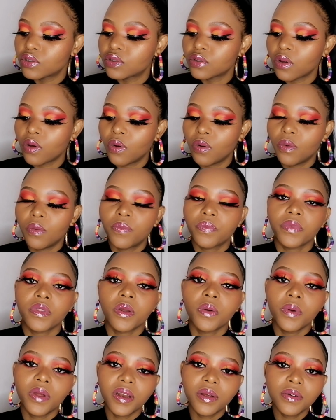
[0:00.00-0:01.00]
So
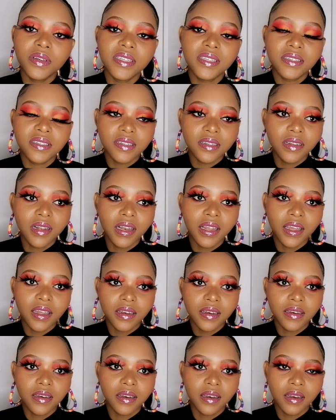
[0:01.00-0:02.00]
when I was still
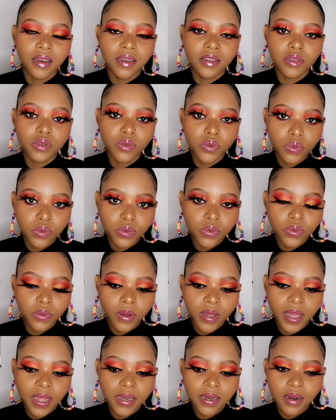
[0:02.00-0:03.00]
in
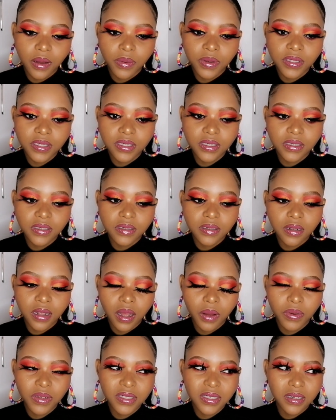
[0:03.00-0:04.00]
Lesotho and I was still
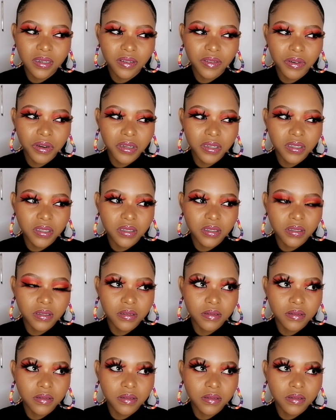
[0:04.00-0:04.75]
I was in grade